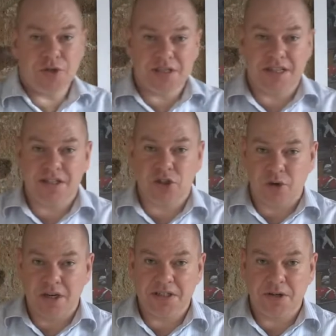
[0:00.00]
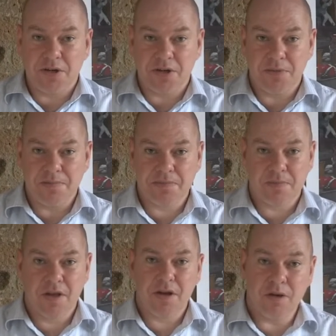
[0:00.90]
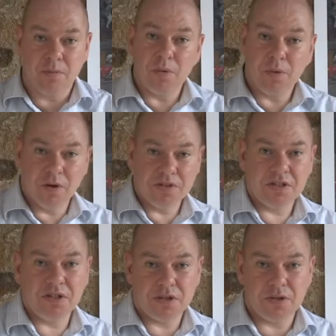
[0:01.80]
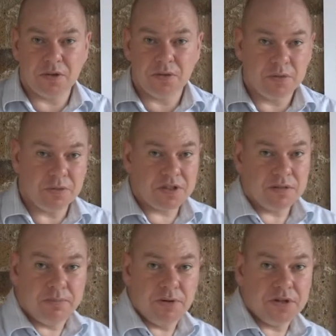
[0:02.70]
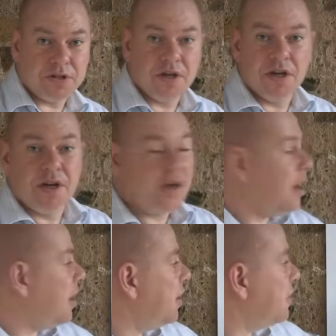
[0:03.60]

is in dry dock, and what we wanted to do was to put the